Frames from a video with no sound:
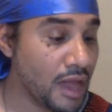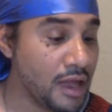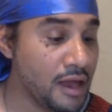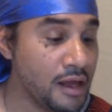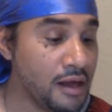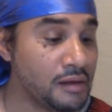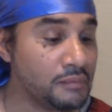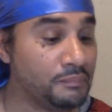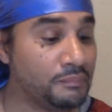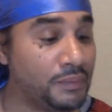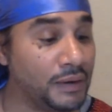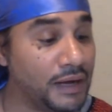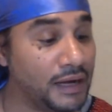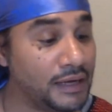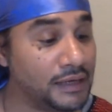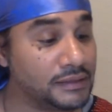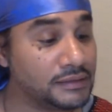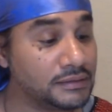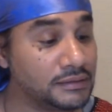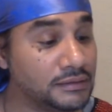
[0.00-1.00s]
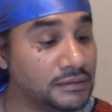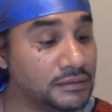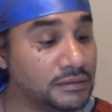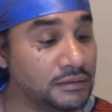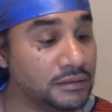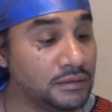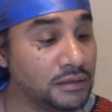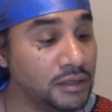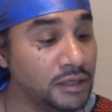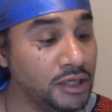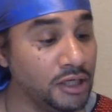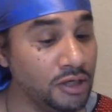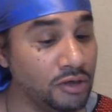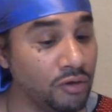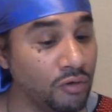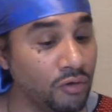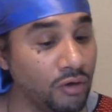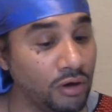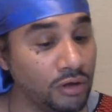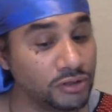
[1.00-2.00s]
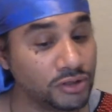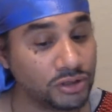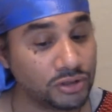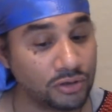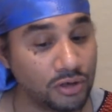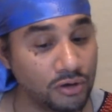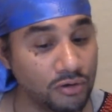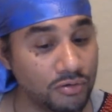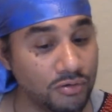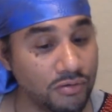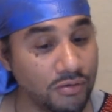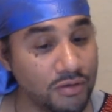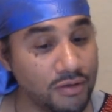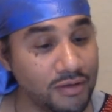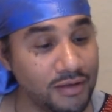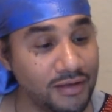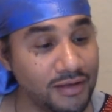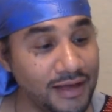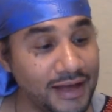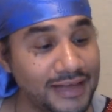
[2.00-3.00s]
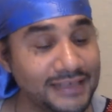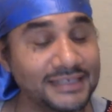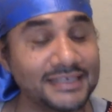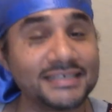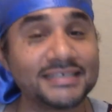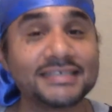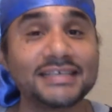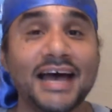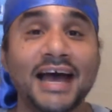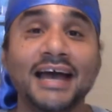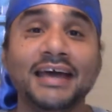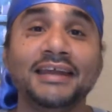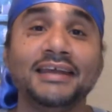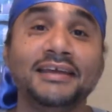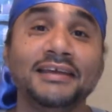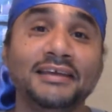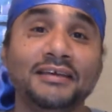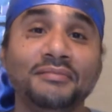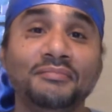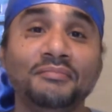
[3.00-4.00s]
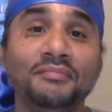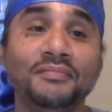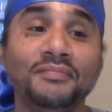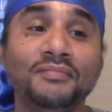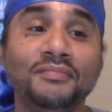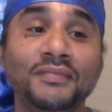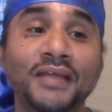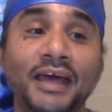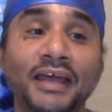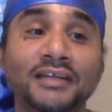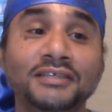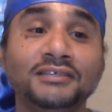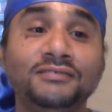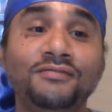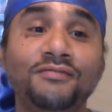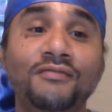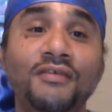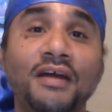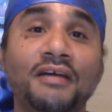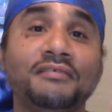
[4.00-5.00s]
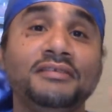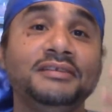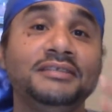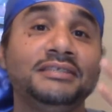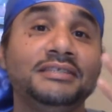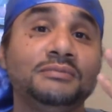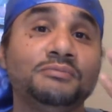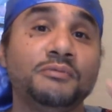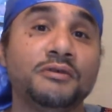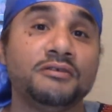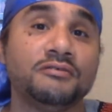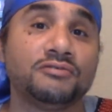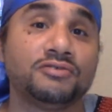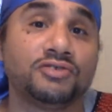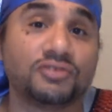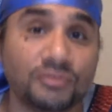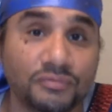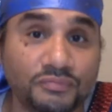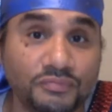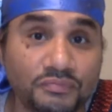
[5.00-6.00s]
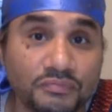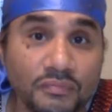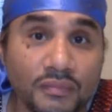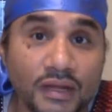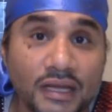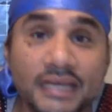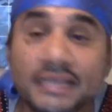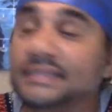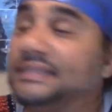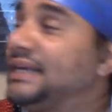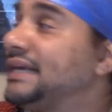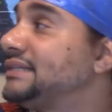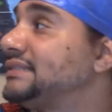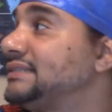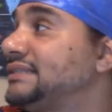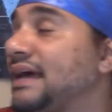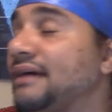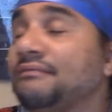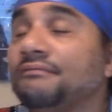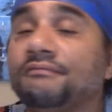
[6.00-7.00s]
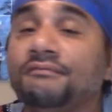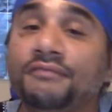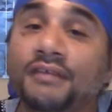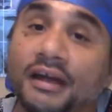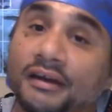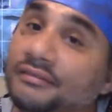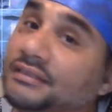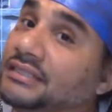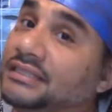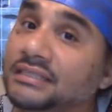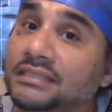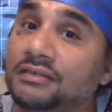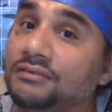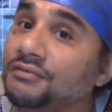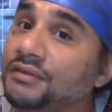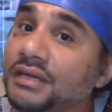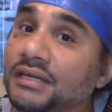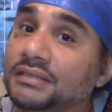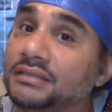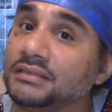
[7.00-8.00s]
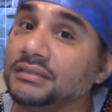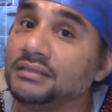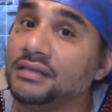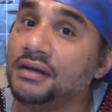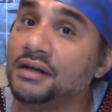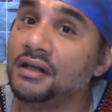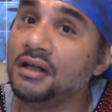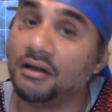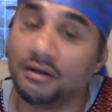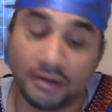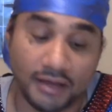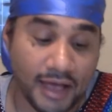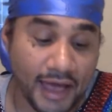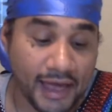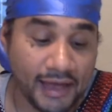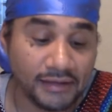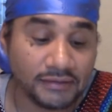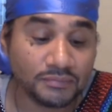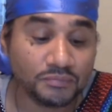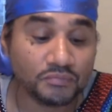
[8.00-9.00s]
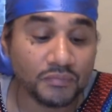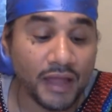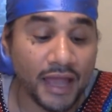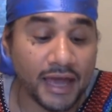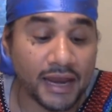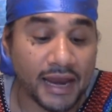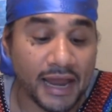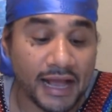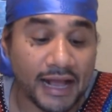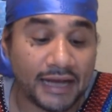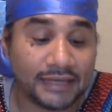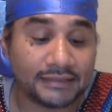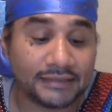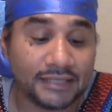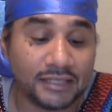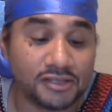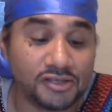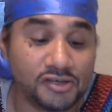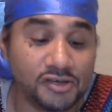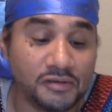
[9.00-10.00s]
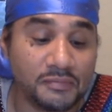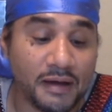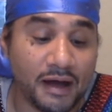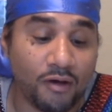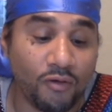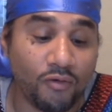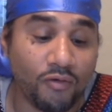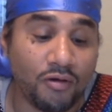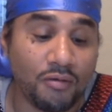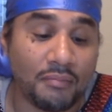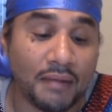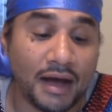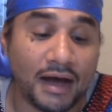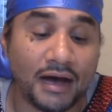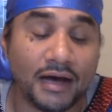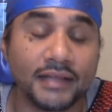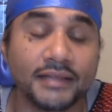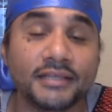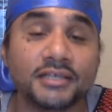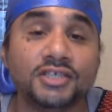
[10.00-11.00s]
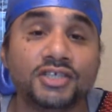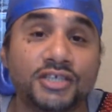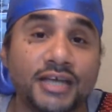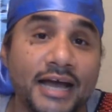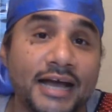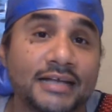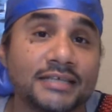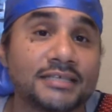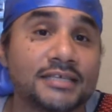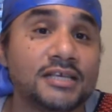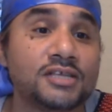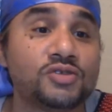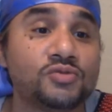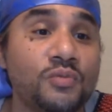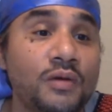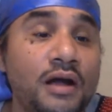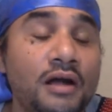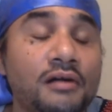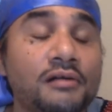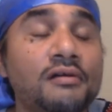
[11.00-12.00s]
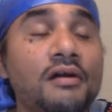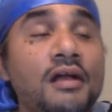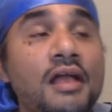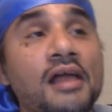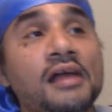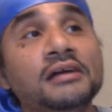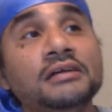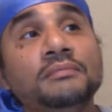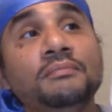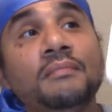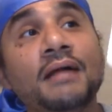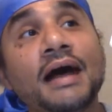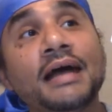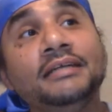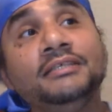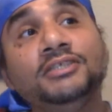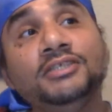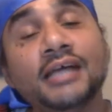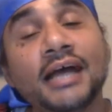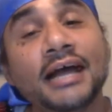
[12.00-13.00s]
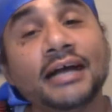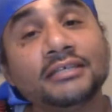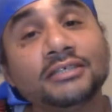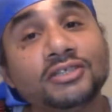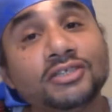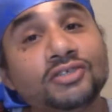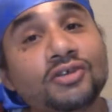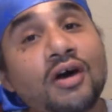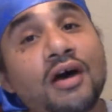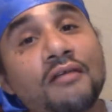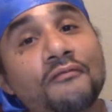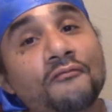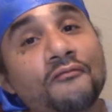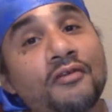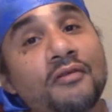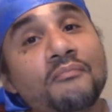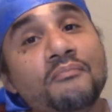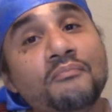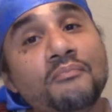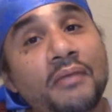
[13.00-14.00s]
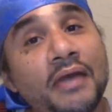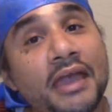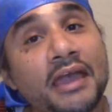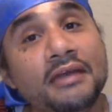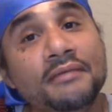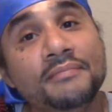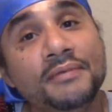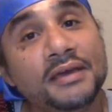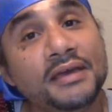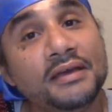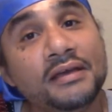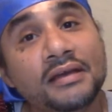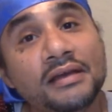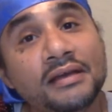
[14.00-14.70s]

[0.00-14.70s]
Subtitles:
But he also has a side of him that is very spiritual. He takes that very serious. Okay? And like I said to you about all my other Jacks as well, my Jacks start from baby